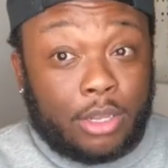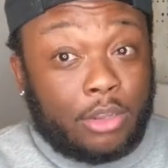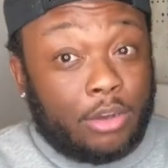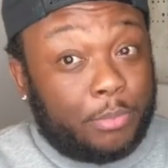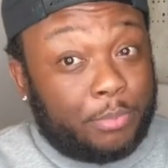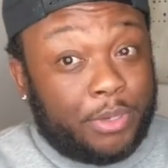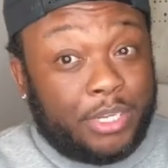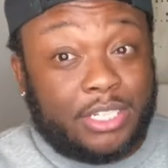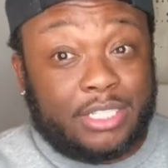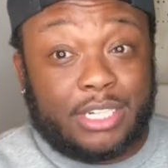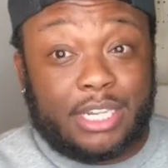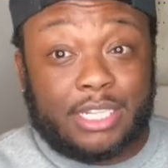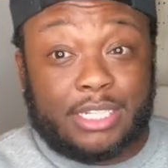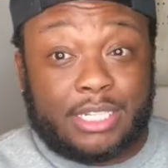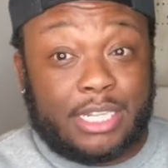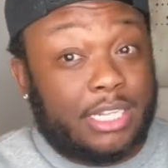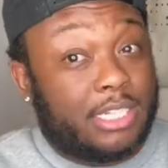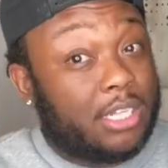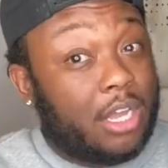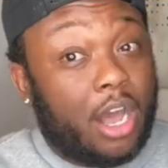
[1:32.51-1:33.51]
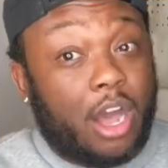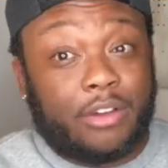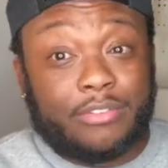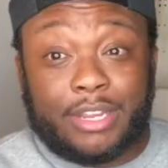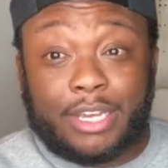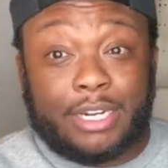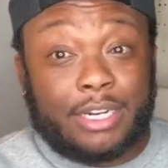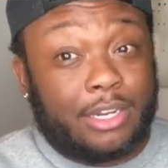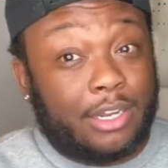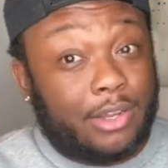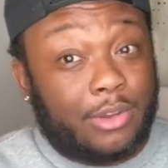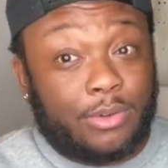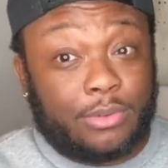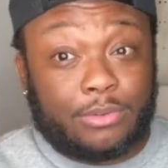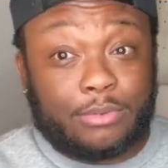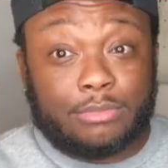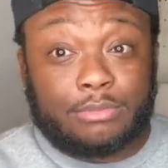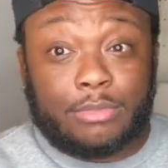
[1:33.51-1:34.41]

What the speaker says: a peach next season off that alone.